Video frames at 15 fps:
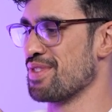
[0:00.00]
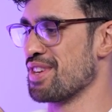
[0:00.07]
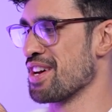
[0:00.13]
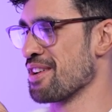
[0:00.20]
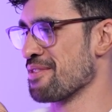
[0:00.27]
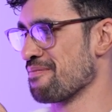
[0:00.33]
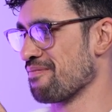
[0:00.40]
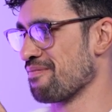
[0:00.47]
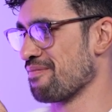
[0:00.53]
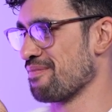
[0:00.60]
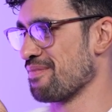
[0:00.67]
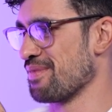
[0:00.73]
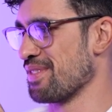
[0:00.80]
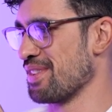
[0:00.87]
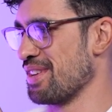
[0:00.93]
Yeah.
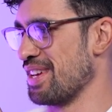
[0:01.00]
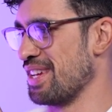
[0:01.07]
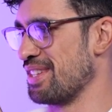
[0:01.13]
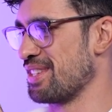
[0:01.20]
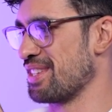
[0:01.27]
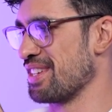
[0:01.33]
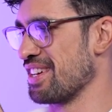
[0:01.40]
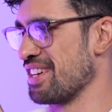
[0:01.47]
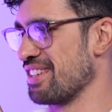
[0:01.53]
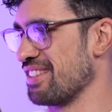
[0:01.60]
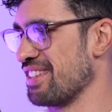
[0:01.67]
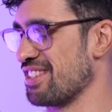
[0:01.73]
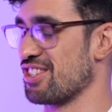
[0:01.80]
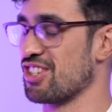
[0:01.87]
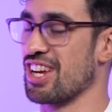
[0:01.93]
It's
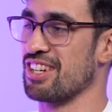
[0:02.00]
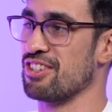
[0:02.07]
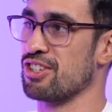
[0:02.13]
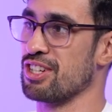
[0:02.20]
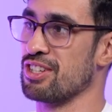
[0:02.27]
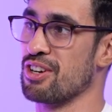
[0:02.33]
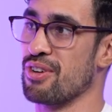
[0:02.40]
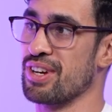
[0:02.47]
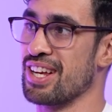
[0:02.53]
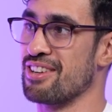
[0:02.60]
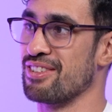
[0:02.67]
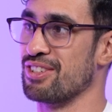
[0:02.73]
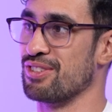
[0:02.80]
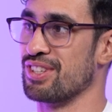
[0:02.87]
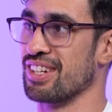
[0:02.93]
challenging going out
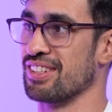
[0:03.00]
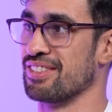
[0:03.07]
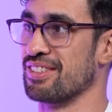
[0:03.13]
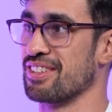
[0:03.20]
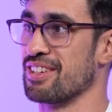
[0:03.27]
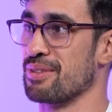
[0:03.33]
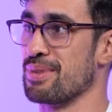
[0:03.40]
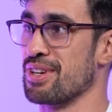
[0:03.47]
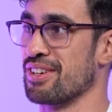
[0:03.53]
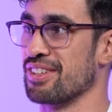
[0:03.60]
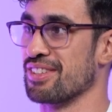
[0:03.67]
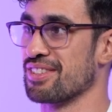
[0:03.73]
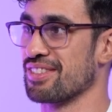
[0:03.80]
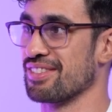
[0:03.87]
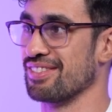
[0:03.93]
in New Zealand, got to be
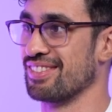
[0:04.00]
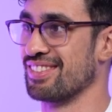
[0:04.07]
honest.